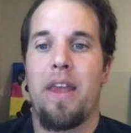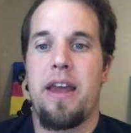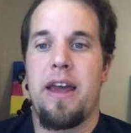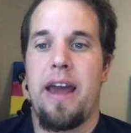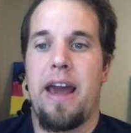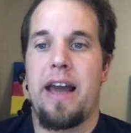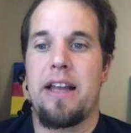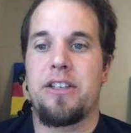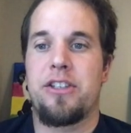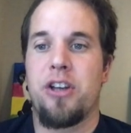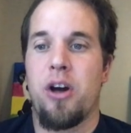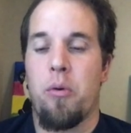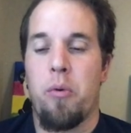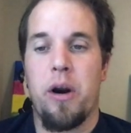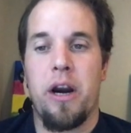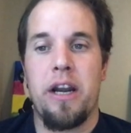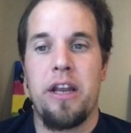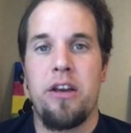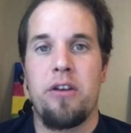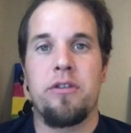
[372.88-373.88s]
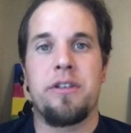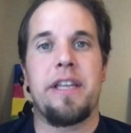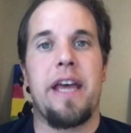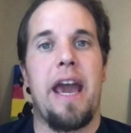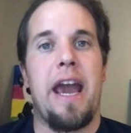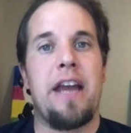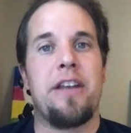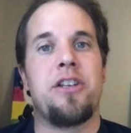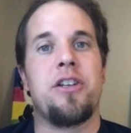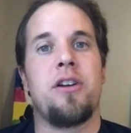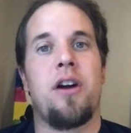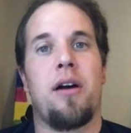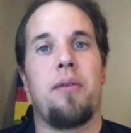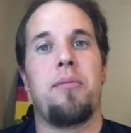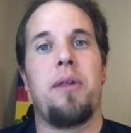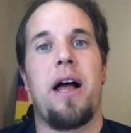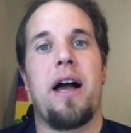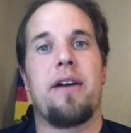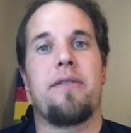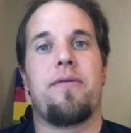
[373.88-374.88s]
And so we're going to use the H&R
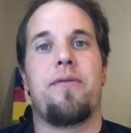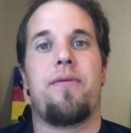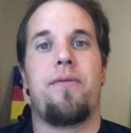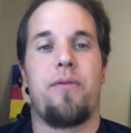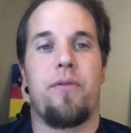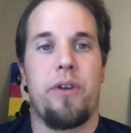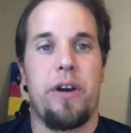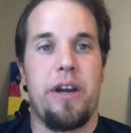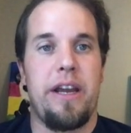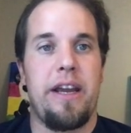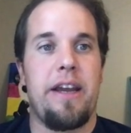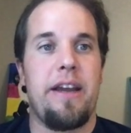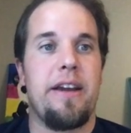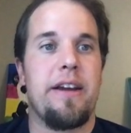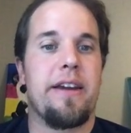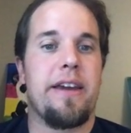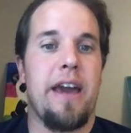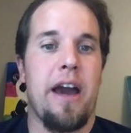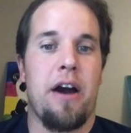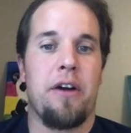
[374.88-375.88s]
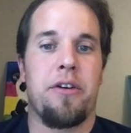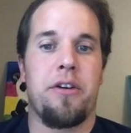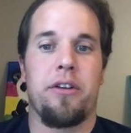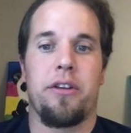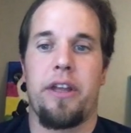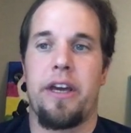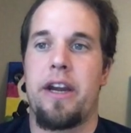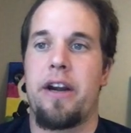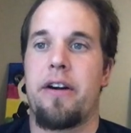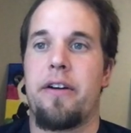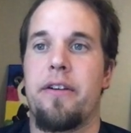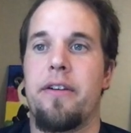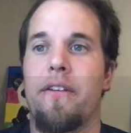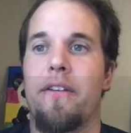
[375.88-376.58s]
Block free calculator.